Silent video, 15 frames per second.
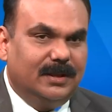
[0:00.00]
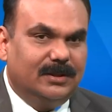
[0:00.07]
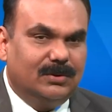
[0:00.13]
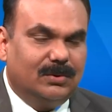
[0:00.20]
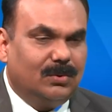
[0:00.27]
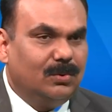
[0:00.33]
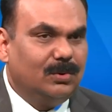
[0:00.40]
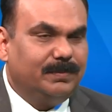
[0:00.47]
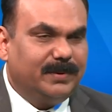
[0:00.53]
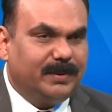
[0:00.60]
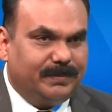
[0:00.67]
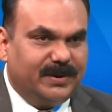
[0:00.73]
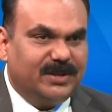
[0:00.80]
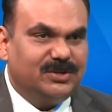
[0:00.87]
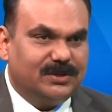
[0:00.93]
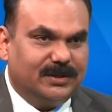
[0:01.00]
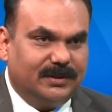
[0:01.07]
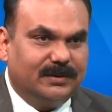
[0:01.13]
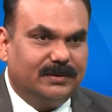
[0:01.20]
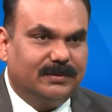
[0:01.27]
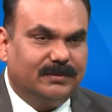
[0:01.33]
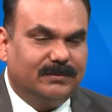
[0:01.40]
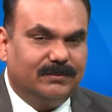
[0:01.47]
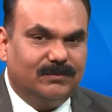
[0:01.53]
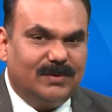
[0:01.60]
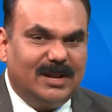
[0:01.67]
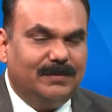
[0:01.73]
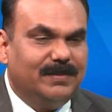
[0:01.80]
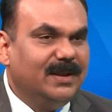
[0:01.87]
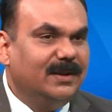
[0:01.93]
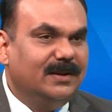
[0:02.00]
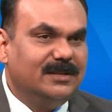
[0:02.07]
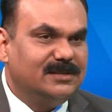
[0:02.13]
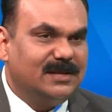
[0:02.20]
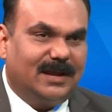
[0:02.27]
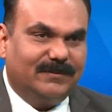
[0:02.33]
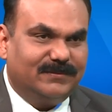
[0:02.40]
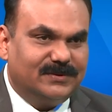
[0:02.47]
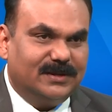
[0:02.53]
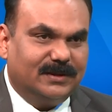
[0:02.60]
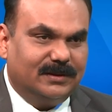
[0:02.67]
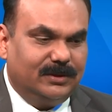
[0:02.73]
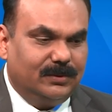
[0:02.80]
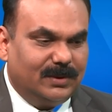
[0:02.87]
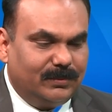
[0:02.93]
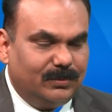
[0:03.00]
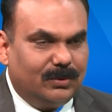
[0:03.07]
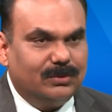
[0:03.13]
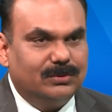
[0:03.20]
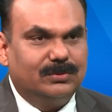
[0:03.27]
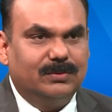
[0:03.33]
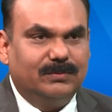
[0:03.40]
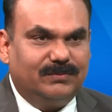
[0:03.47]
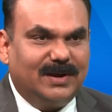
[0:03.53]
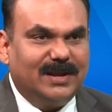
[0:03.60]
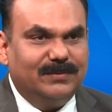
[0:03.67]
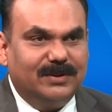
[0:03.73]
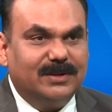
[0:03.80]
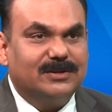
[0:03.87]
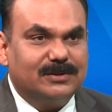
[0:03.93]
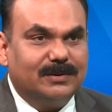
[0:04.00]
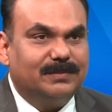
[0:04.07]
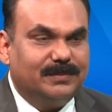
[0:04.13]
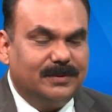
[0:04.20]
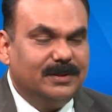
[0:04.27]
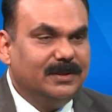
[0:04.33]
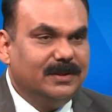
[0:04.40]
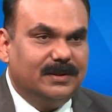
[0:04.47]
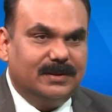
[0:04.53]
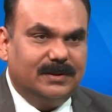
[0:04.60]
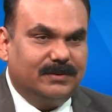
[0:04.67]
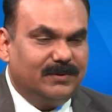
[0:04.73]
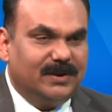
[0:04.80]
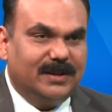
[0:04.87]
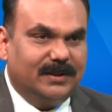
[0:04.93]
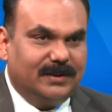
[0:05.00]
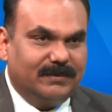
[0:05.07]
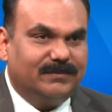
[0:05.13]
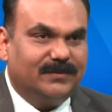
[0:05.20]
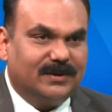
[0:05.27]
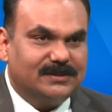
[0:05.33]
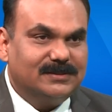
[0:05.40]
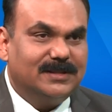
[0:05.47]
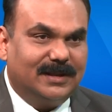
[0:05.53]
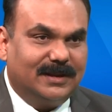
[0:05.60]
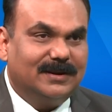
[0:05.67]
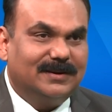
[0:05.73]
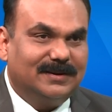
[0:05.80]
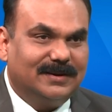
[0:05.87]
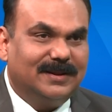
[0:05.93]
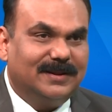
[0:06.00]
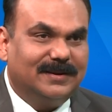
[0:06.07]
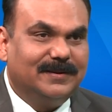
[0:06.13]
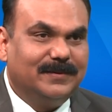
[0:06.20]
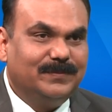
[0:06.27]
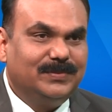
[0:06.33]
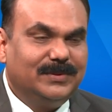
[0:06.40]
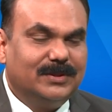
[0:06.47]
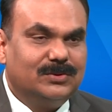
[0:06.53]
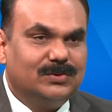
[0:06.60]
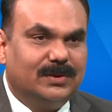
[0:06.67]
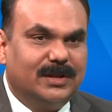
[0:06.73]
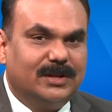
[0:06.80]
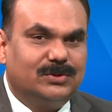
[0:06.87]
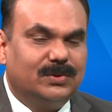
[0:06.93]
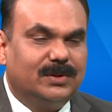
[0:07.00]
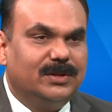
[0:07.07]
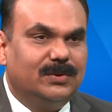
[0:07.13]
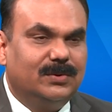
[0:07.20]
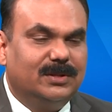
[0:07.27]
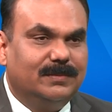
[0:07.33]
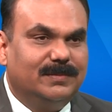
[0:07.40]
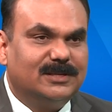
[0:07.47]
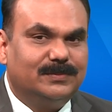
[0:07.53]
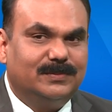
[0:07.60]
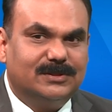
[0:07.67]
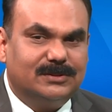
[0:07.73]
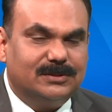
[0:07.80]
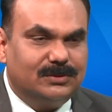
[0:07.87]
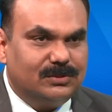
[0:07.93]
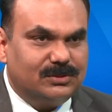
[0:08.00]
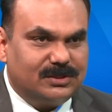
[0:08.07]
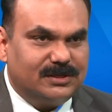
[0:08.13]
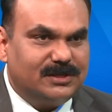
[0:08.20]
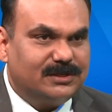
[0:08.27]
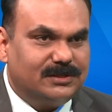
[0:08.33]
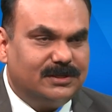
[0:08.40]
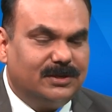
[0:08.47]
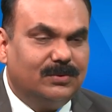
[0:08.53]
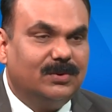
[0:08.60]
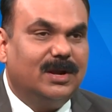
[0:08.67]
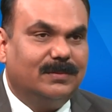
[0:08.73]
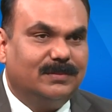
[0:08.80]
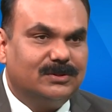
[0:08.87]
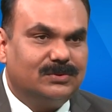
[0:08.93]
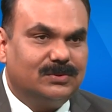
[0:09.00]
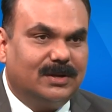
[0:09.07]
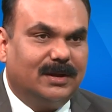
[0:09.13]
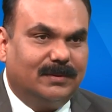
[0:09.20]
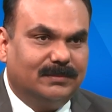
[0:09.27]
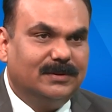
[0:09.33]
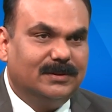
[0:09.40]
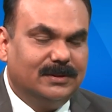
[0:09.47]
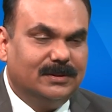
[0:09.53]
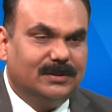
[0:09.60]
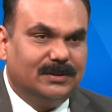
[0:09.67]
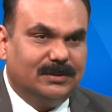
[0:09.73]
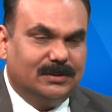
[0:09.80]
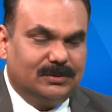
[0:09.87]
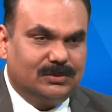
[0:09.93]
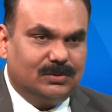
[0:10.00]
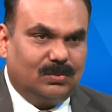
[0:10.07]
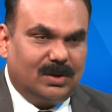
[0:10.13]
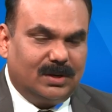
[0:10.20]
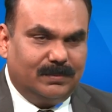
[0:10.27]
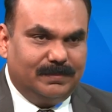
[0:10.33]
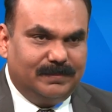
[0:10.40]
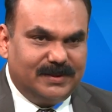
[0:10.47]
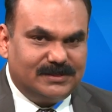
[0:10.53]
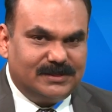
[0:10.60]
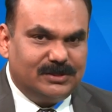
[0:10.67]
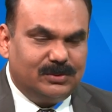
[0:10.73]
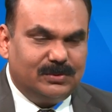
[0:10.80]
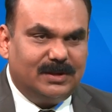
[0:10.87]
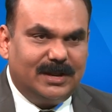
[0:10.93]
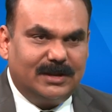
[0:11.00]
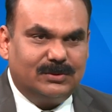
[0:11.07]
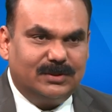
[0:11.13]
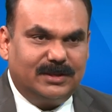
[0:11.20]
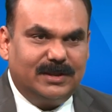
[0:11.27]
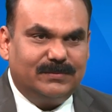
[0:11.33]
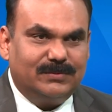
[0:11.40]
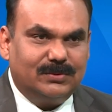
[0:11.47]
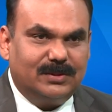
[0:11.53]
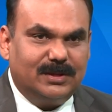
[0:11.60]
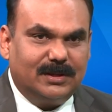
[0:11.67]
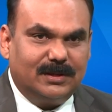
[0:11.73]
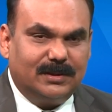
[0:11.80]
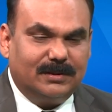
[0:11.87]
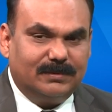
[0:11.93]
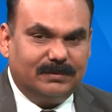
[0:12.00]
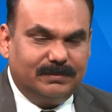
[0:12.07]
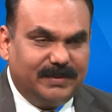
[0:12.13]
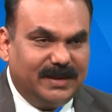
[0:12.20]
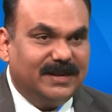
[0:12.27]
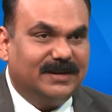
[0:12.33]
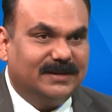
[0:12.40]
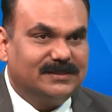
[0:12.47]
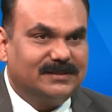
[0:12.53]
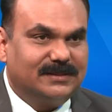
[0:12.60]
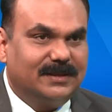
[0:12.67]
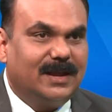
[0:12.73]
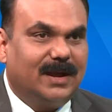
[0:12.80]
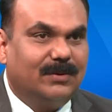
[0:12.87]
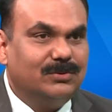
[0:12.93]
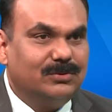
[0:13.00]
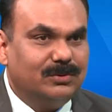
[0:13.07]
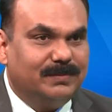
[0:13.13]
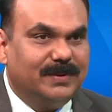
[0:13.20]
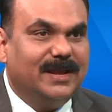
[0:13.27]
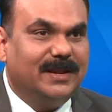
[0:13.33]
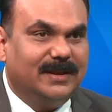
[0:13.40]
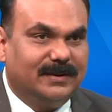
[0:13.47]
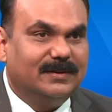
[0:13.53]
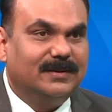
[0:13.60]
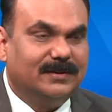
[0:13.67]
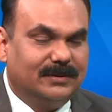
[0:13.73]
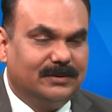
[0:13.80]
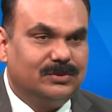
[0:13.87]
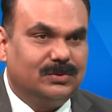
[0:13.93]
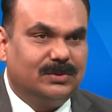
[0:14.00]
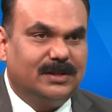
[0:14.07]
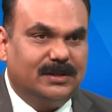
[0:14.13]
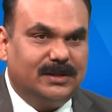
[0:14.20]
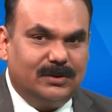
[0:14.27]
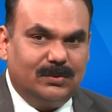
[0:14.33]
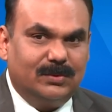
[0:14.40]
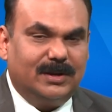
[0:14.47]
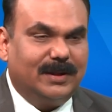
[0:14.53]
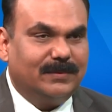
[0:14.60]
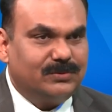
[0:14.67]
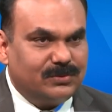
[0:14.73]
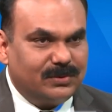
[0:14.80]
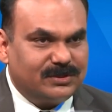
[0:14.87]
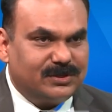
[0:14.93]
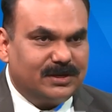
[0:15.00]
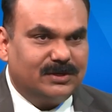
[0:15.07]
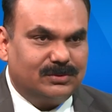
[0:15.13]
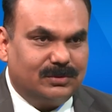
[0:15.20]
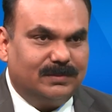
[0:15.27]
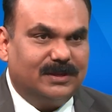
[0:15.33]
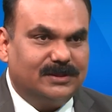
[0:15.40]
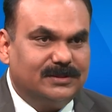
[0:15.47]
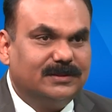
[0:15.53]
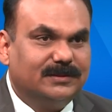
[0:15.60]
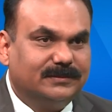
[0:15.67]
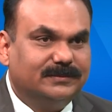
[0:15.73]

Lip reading: in the whole preparation, well begun is half done. You have gone through 5 years of grilling efforts there, right? So naturally, you are the best person to suggest the newcomers to come. So what message you would like to give to the beginners, how to begin so that they don't have to struggle so much?